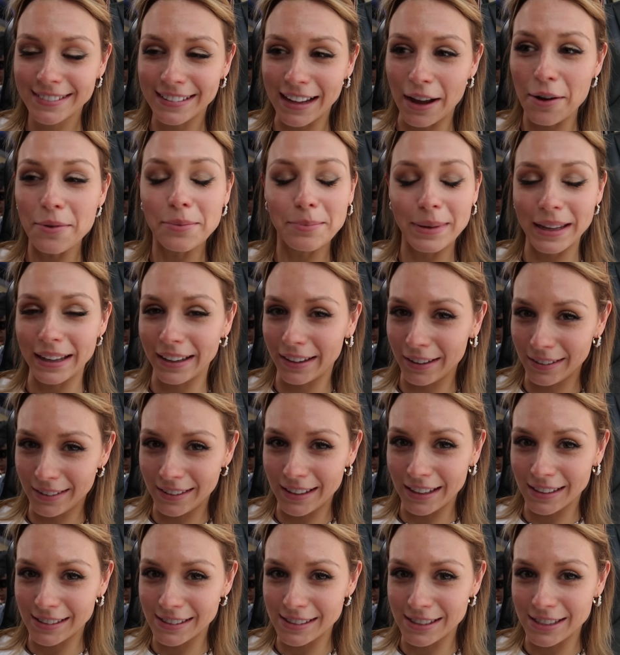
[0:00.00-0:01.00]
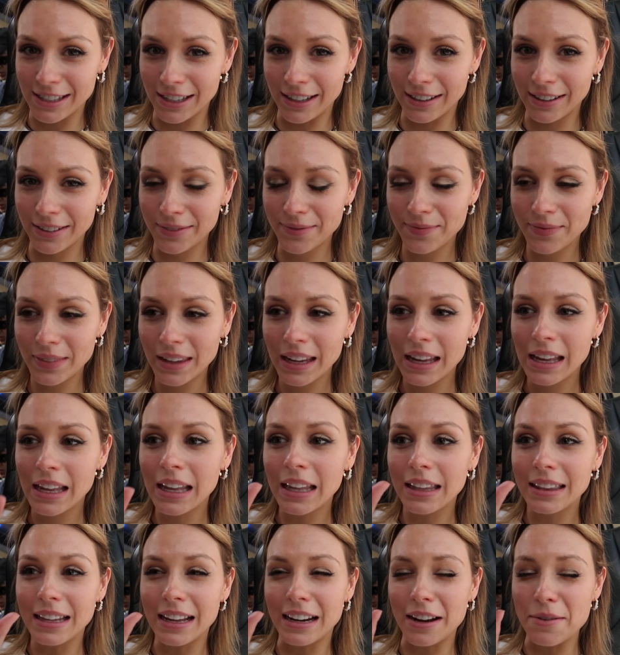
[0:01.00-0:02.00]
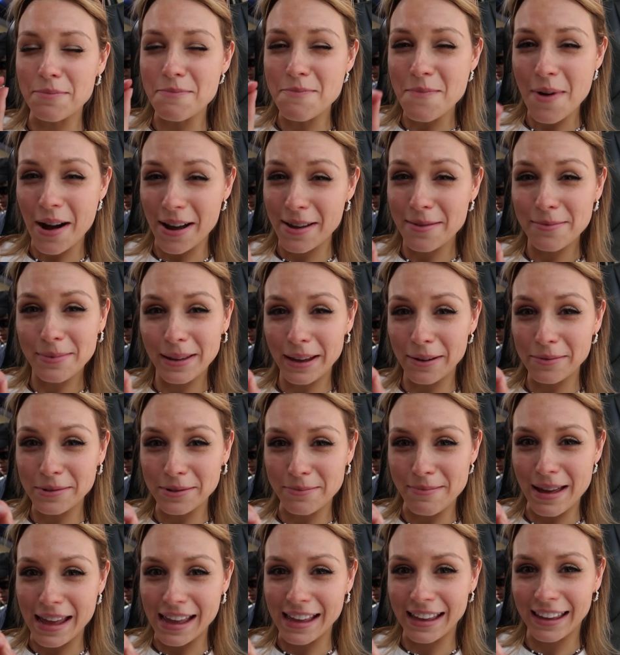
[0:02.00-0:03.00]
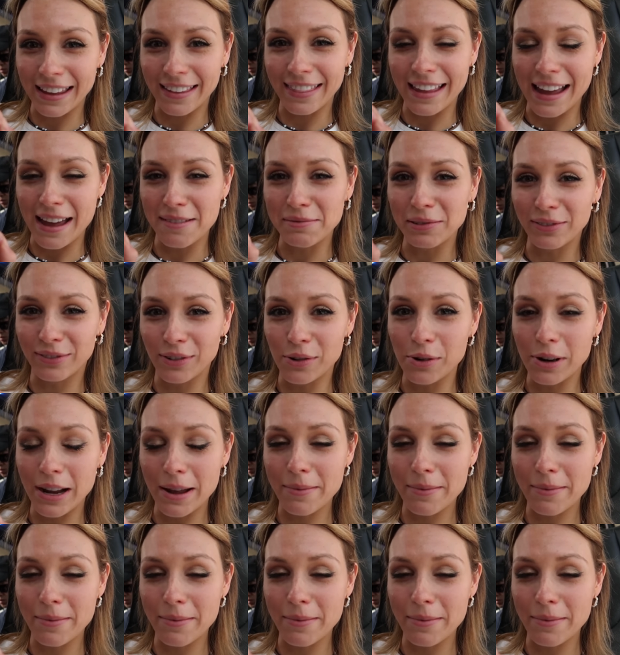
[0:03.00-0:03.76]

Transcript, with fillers: that would be a good thing to do, then I might be able to make it there before